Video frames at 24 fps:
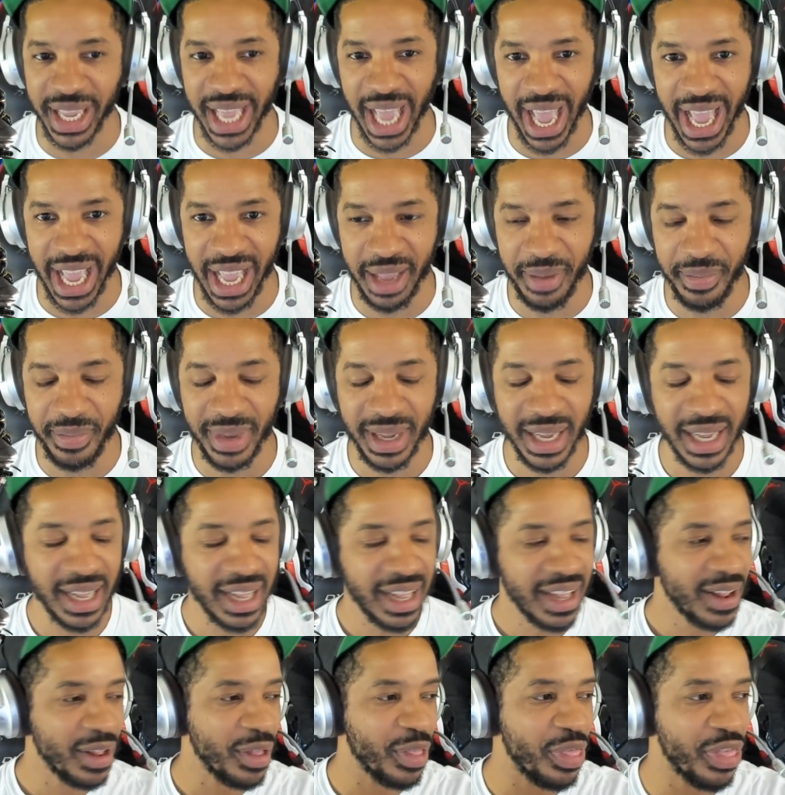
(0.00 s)
game.
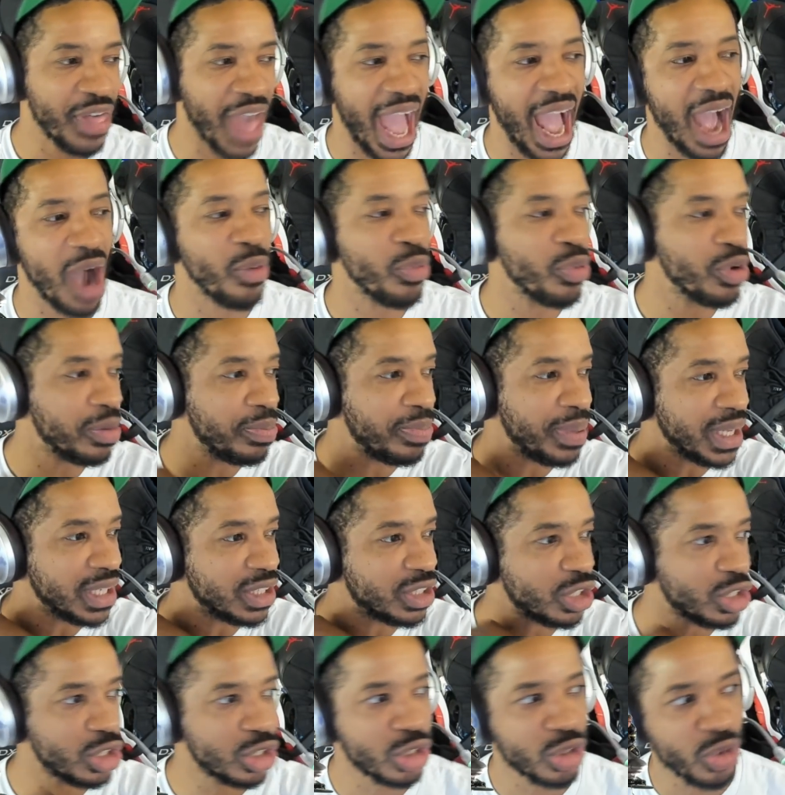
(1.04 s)
That would be
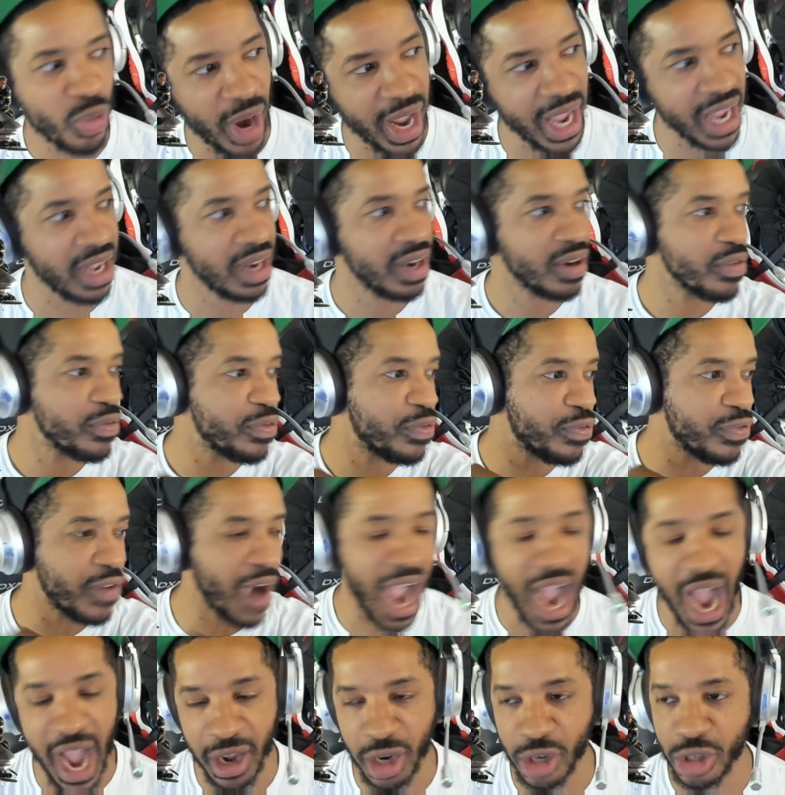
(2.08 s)
straight
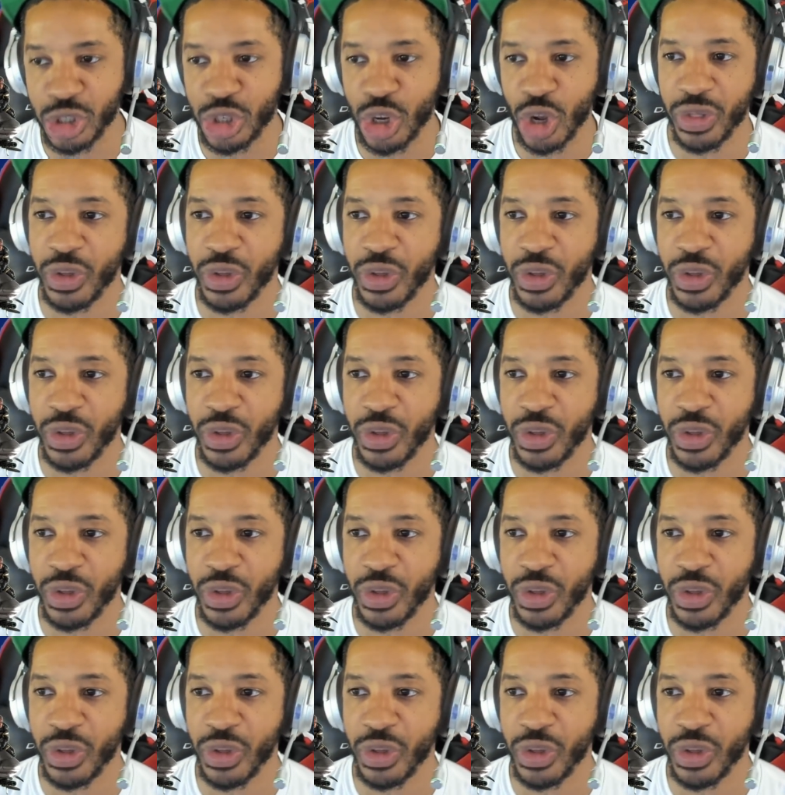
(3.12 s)
fire. So